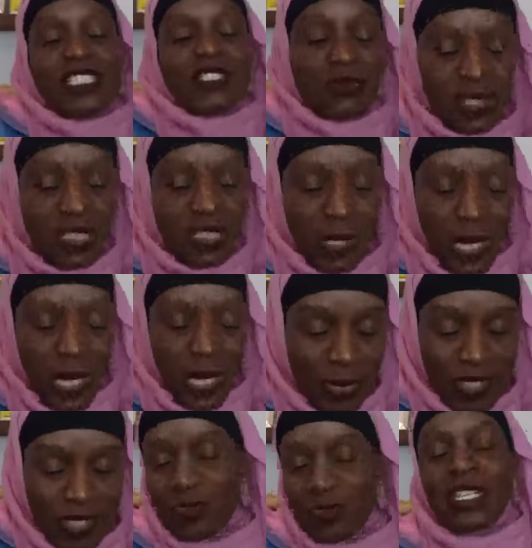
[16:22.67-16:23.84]
That's really what
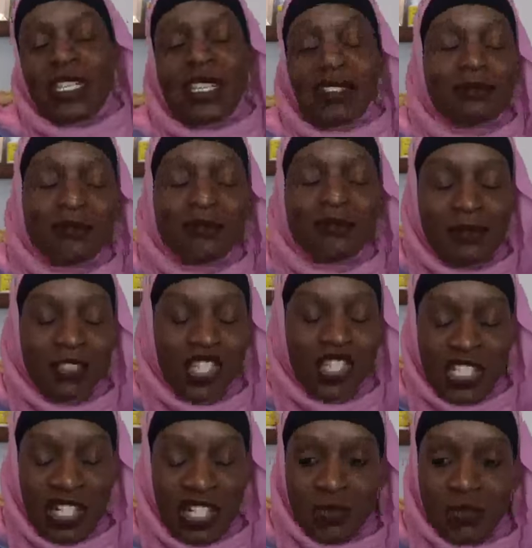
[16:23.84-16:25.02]
happens when they
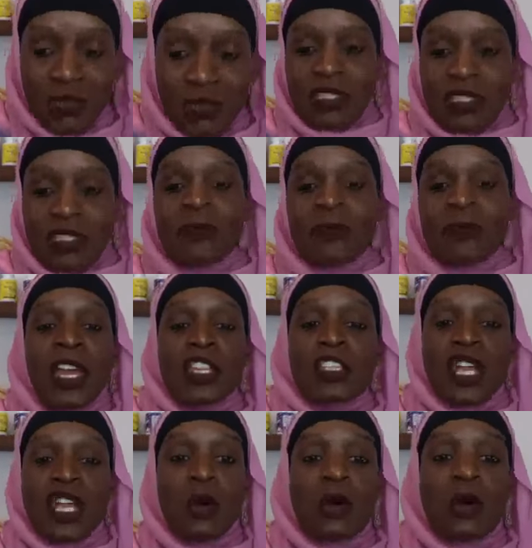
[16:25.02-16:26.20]
change our food system.
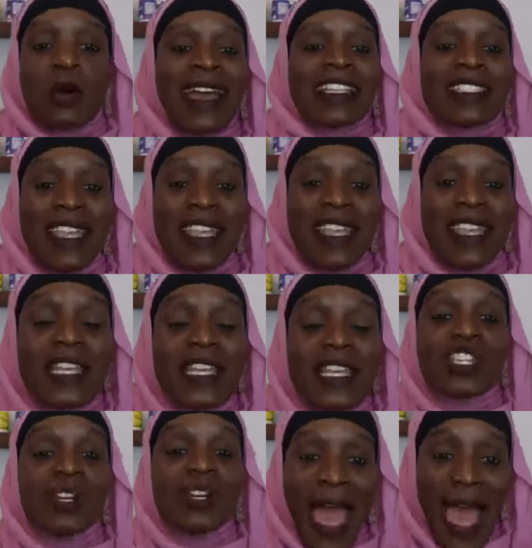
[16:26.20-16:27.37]
So,
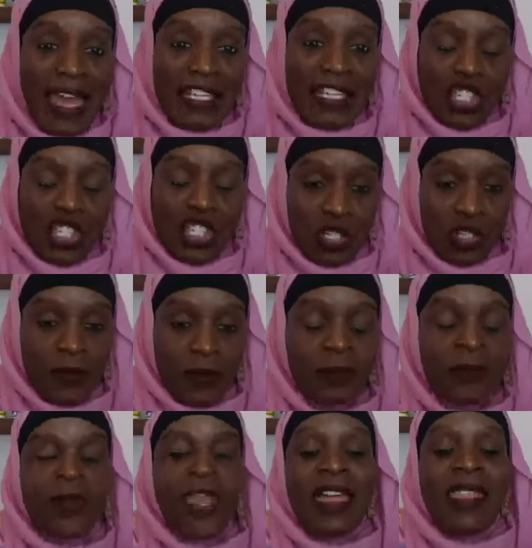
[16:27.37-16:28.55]
definition of added sugar.
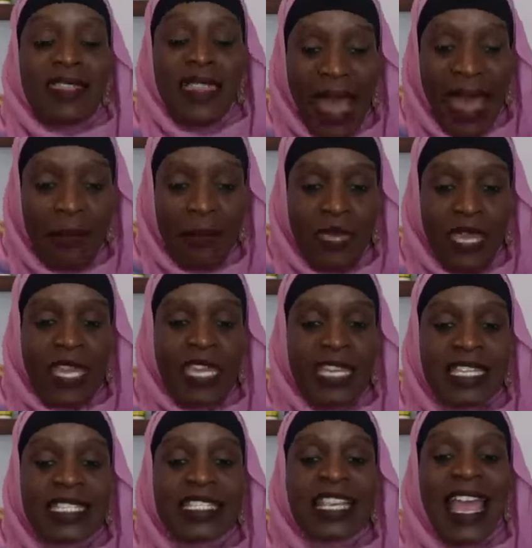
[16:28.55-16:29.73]
That
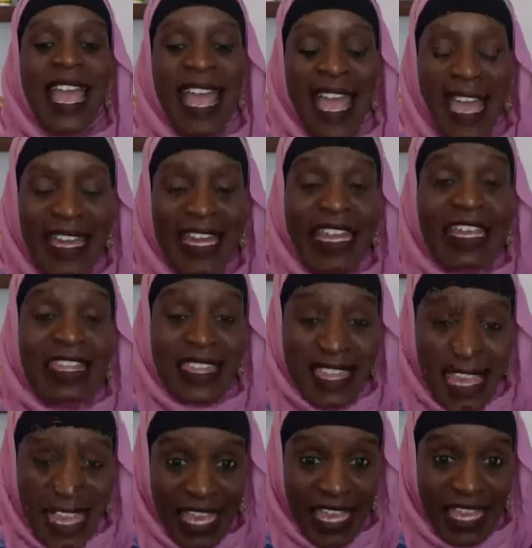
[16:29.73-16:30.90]
means
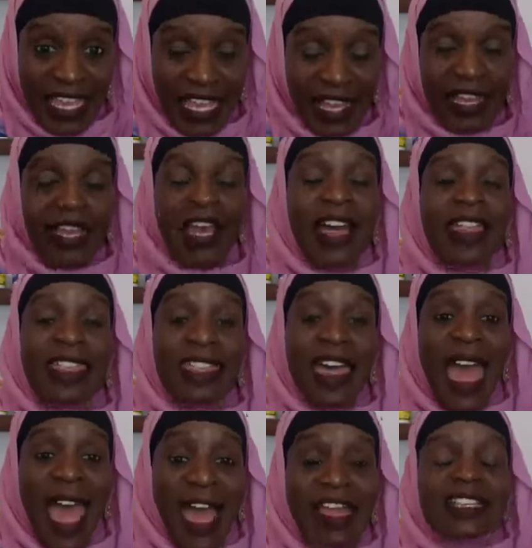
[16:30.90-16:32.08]
anything
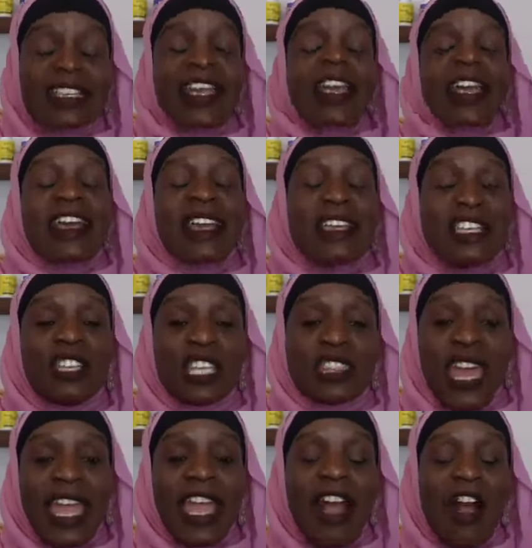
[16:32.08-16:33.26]
that
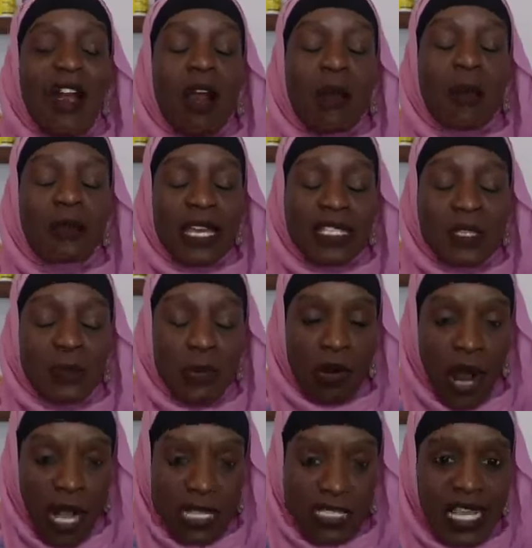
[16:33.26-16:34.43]
they are that's
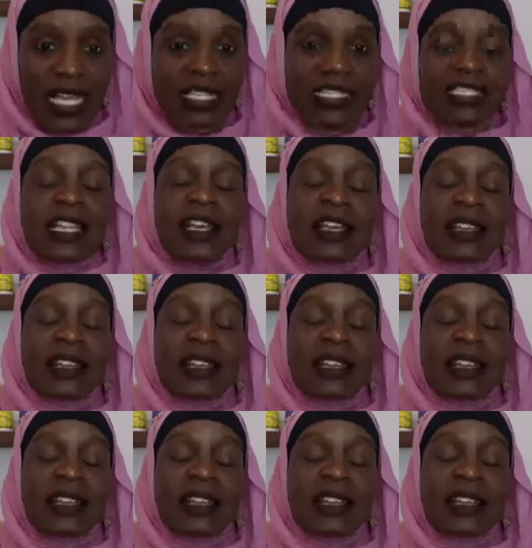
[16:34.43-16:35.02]
processed,